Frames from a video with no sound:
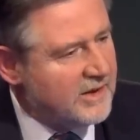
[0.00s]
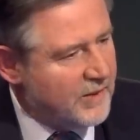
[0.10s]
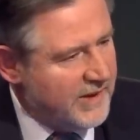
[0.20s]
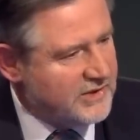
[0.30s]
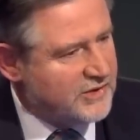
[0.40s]

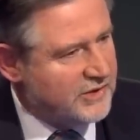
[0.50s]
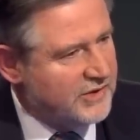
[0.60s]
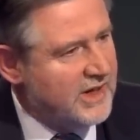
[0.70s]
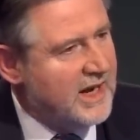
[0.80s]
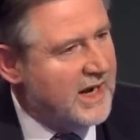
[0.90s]

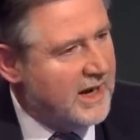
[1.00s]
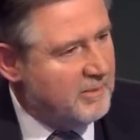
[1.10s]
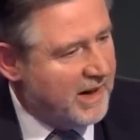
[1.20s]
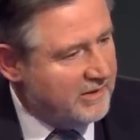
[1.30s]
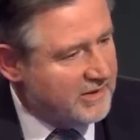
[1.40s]
question
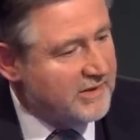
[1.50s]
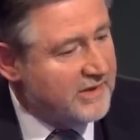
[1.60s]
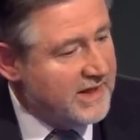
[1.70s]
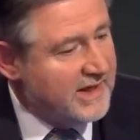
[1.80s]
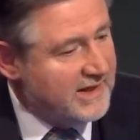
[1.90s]
about
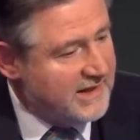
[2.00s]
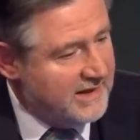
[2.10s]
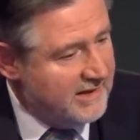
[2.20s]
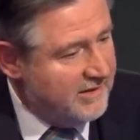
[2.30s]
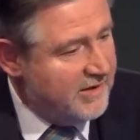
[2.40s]

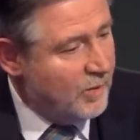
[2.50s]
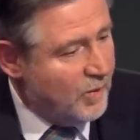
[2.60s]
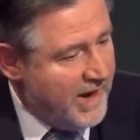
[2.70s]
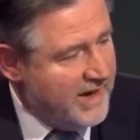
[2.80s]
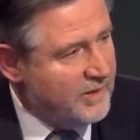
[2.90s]
the
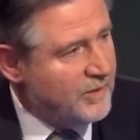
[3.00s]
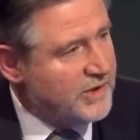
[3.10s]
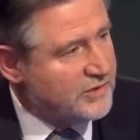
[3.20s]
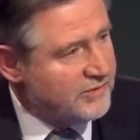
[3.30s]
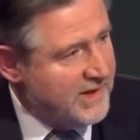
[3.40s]
way in
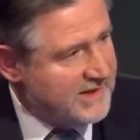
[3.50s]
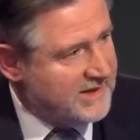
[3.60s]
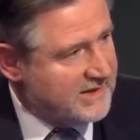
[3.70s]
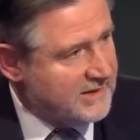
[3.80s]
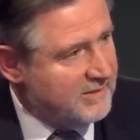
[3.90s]
which
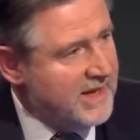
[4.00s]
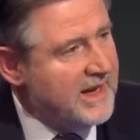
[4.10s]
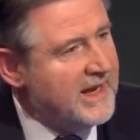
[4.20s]
racism